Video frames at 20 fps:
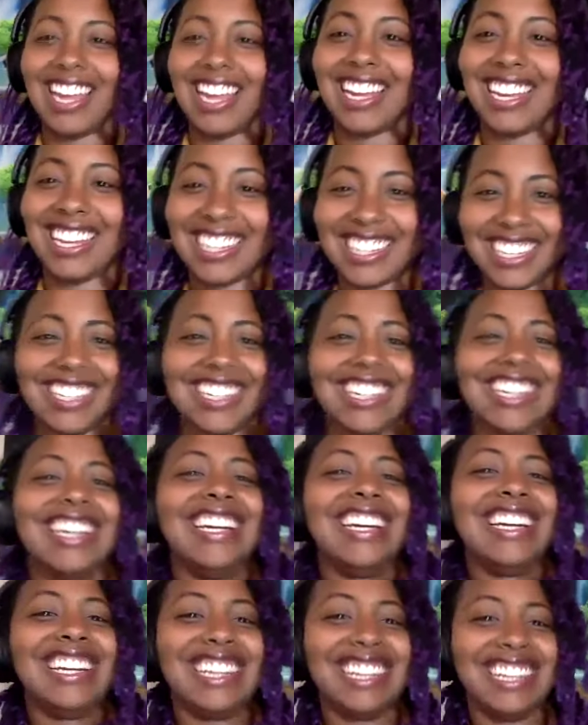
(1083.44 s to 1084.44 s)
like,
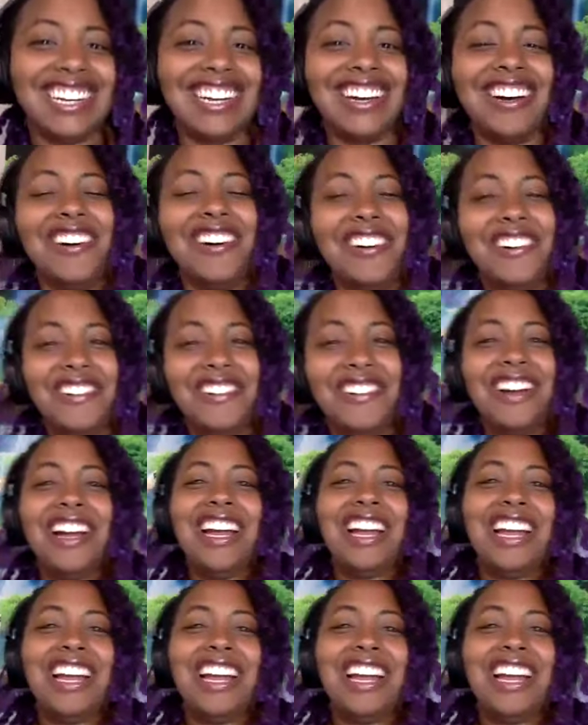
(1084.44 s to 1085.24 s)
you know,